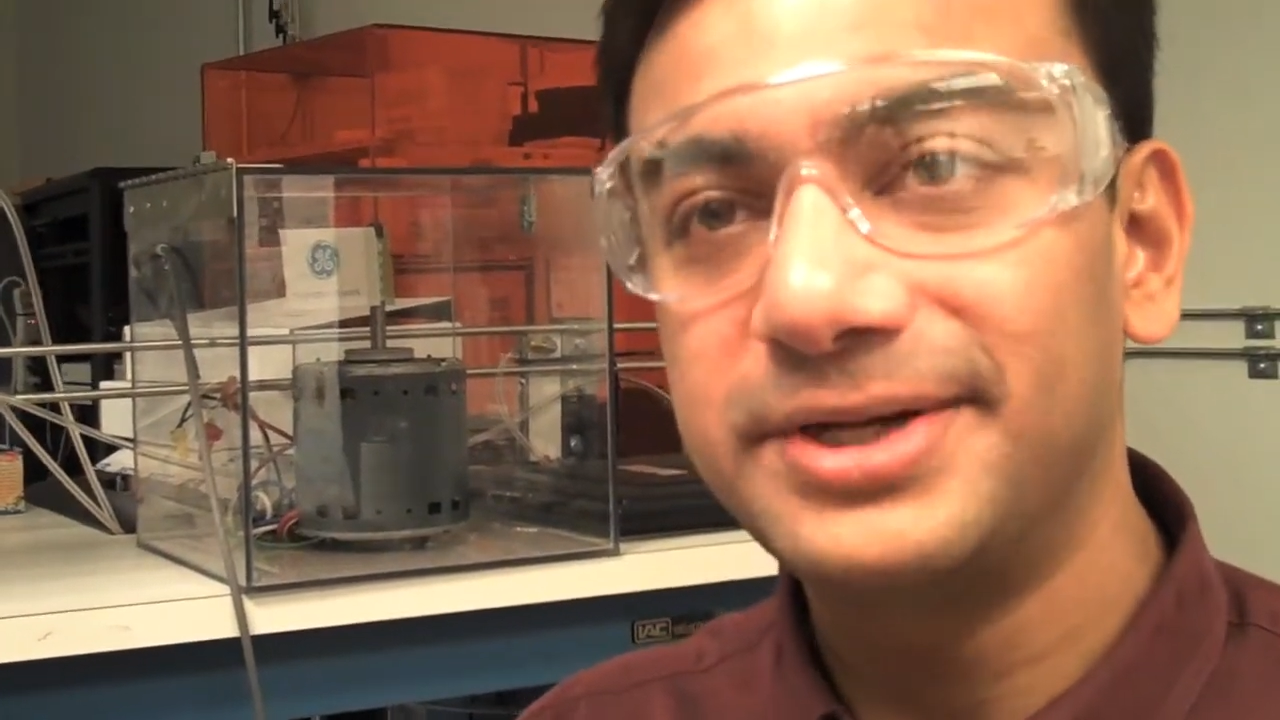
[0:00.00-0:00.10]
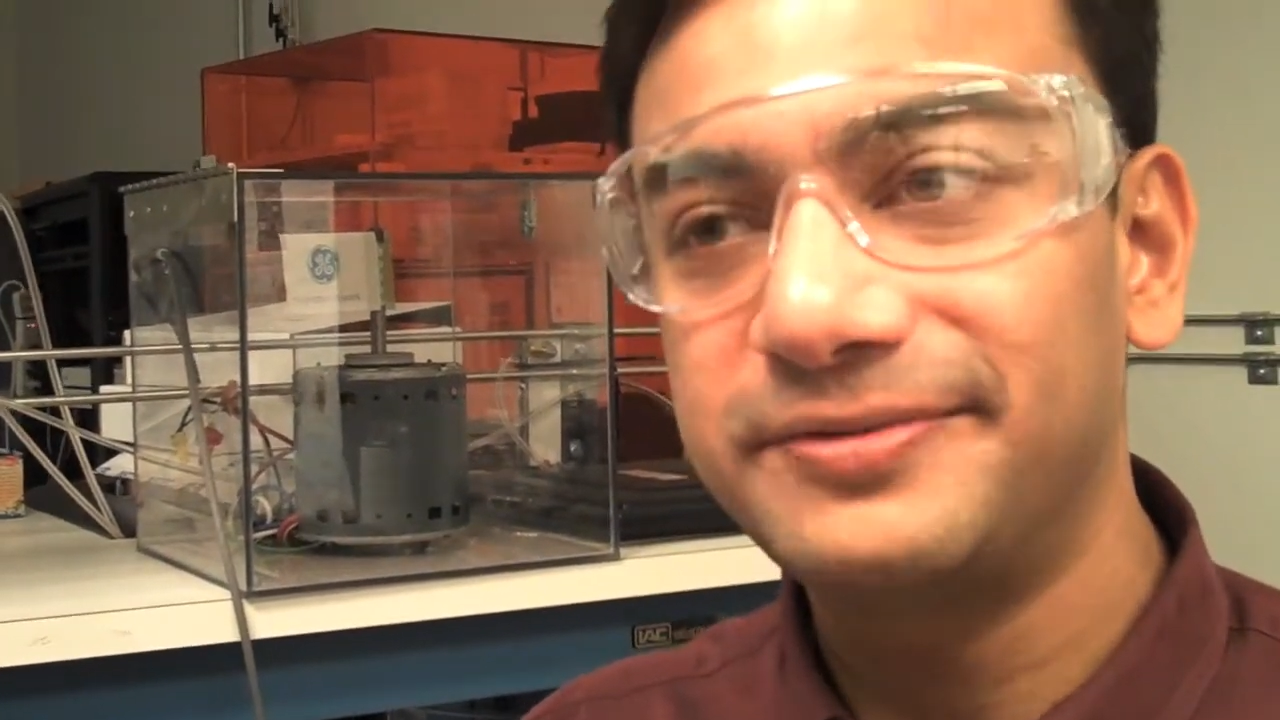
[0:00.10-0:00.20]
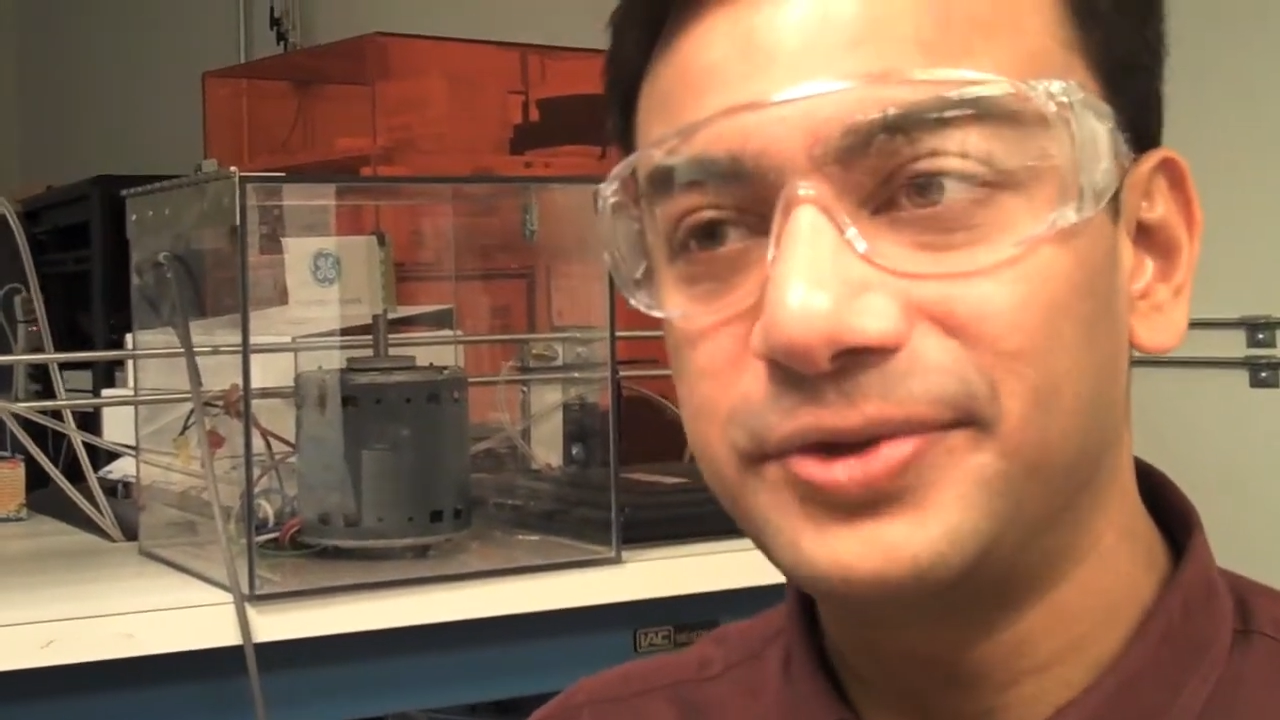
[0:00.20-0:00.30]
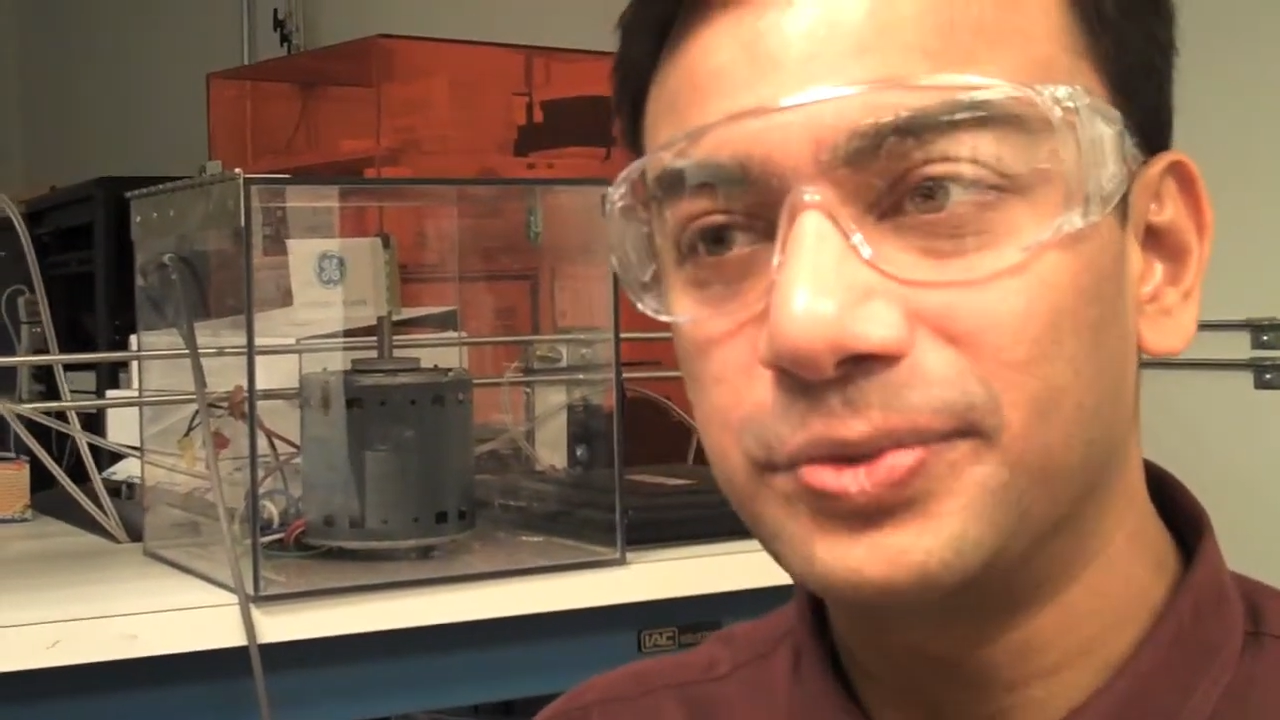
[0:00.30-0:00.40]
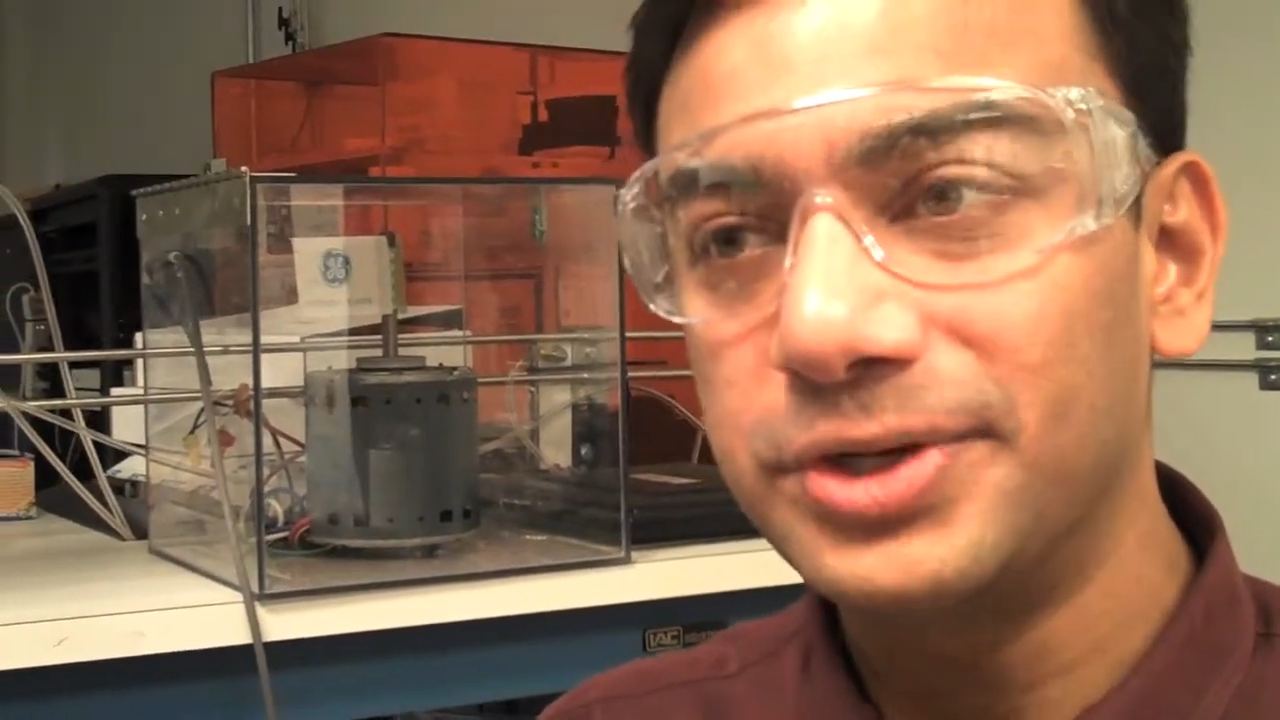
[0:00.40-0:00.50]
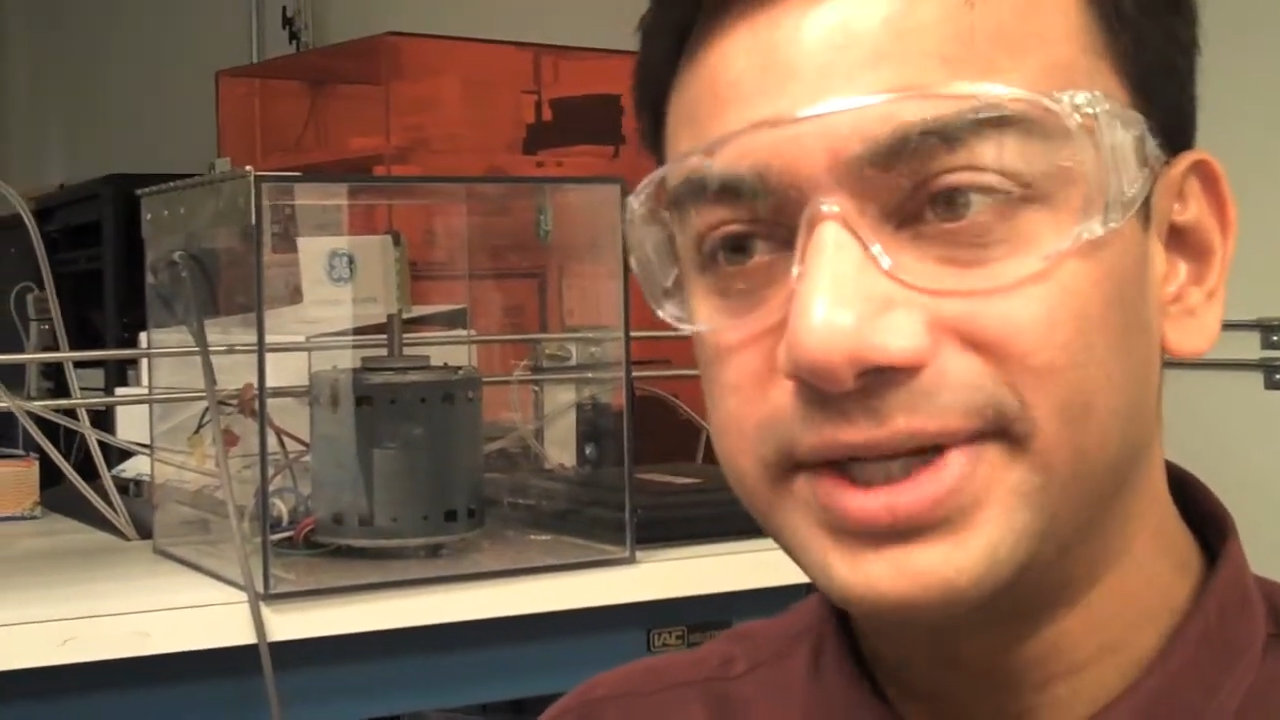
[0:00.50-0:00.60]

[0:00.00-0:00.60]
but if you want